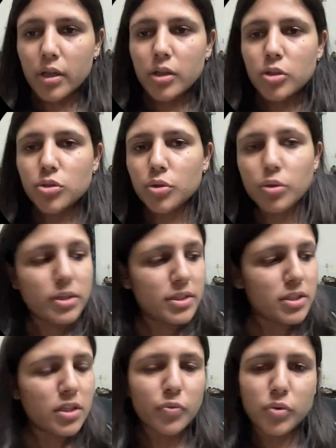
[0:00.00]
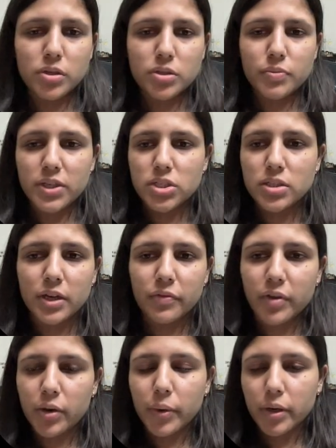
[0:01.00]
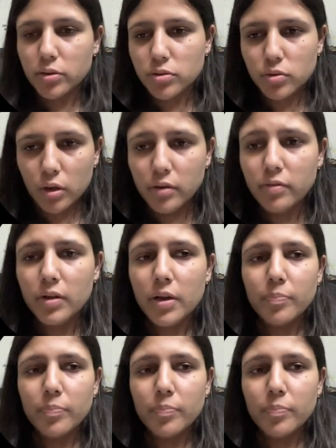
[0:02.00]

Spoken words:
So this is the first question that we are going to solve.